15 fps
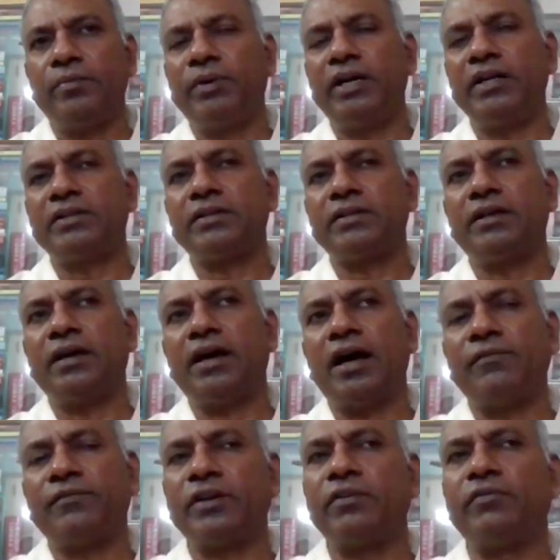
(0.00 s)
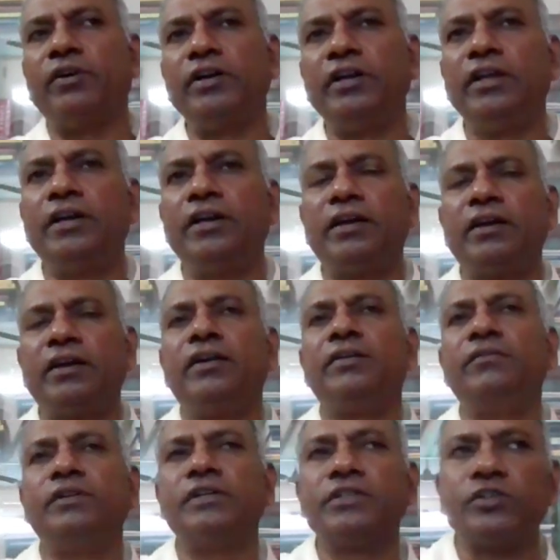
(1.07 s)
but after 1 year,
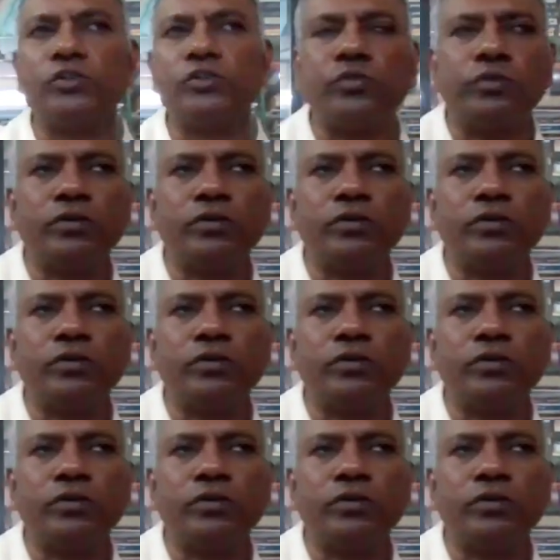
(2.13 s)
divorce